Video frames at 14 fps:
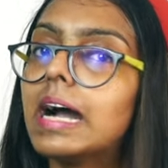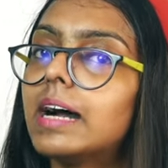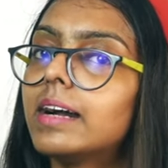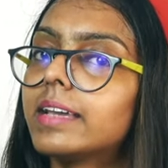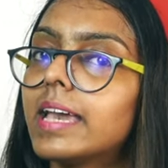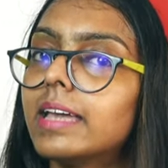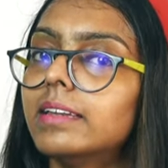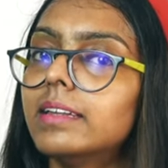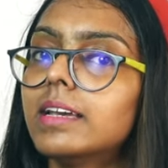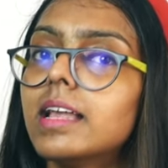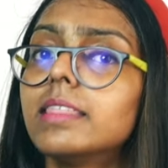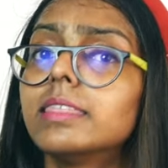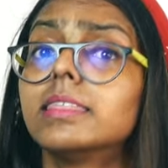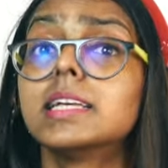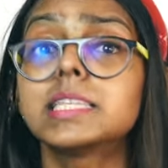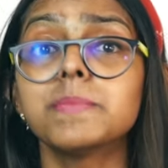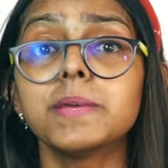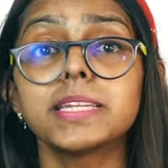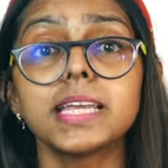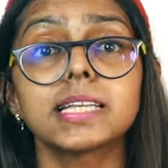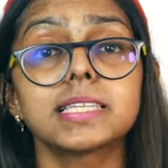Again, this
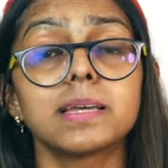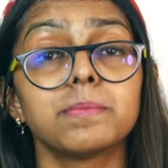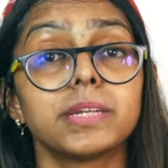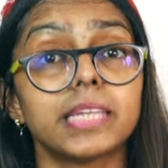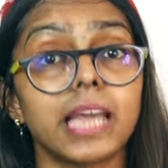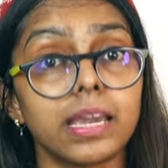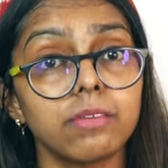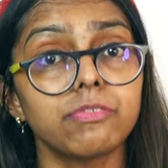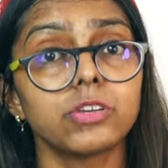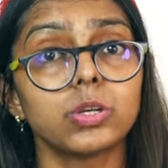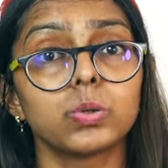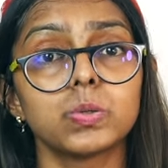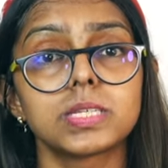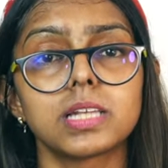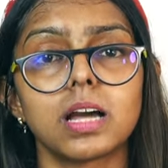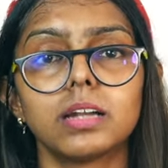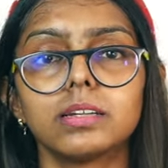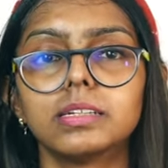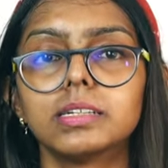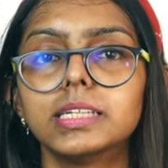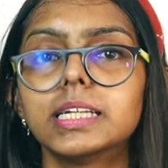may take some time for you to
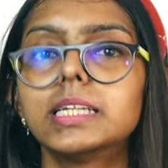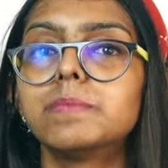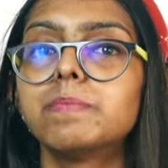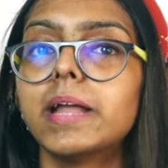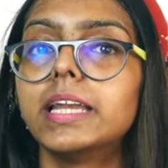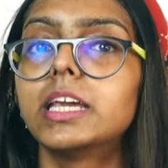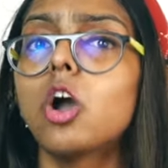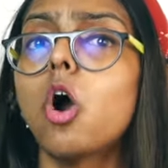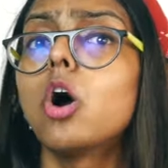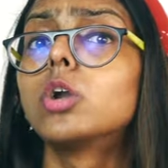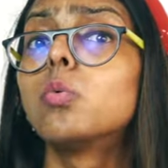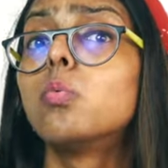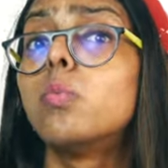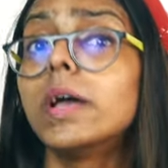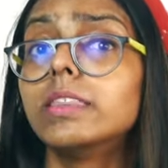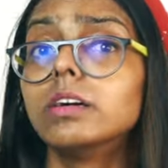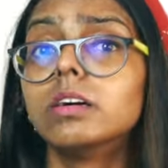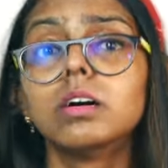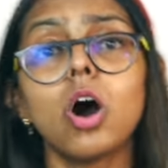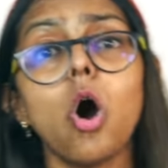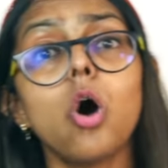start earning depending on
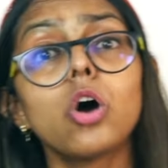whether